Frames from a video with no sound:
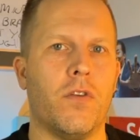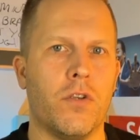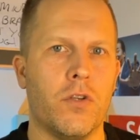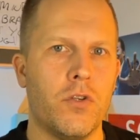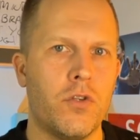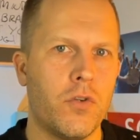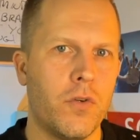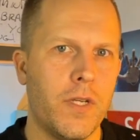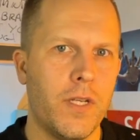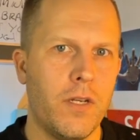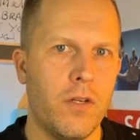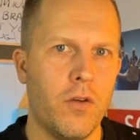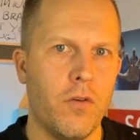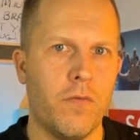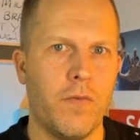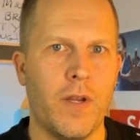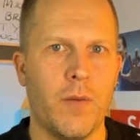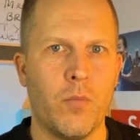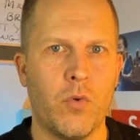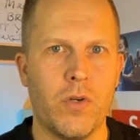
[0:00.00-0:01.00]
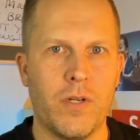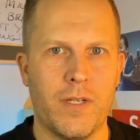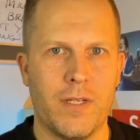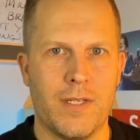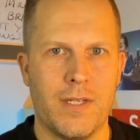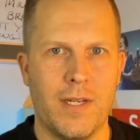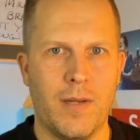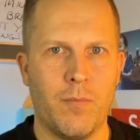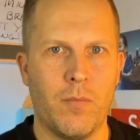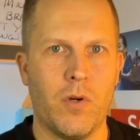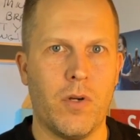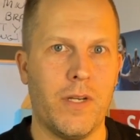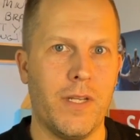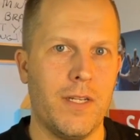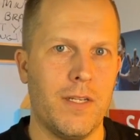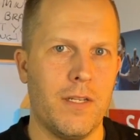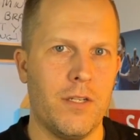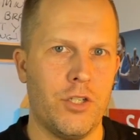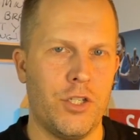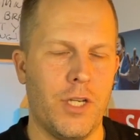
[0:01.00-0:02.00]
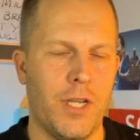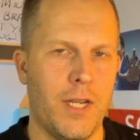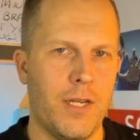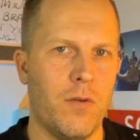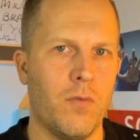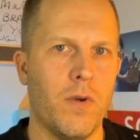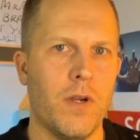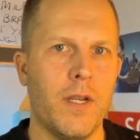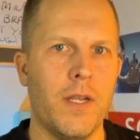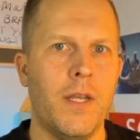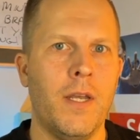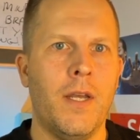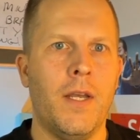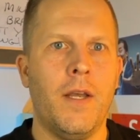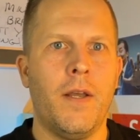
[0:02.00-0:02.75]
Usually November and December and into January,